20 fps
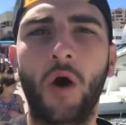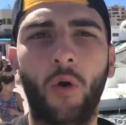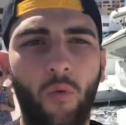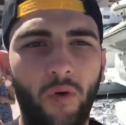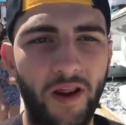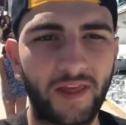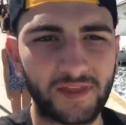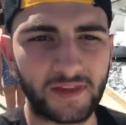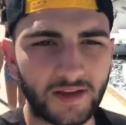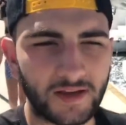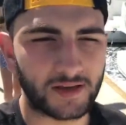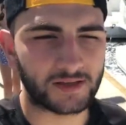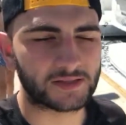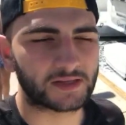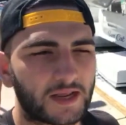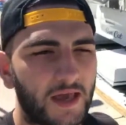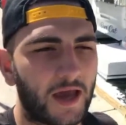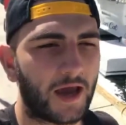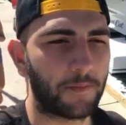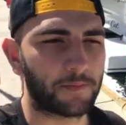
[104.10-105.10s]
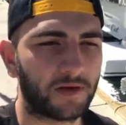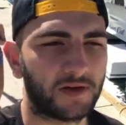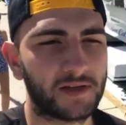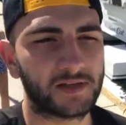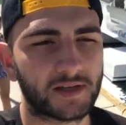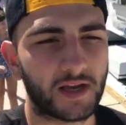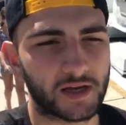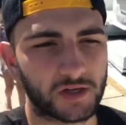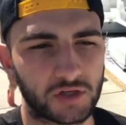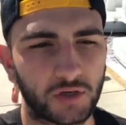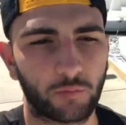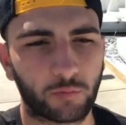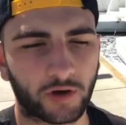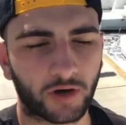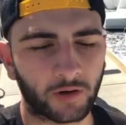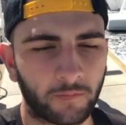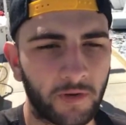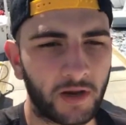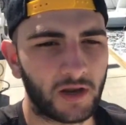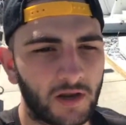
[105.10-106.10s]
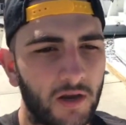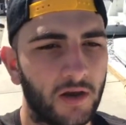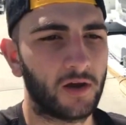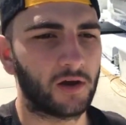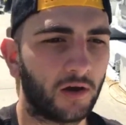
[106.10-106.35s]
what I think is gonna happen is actually we're gonna be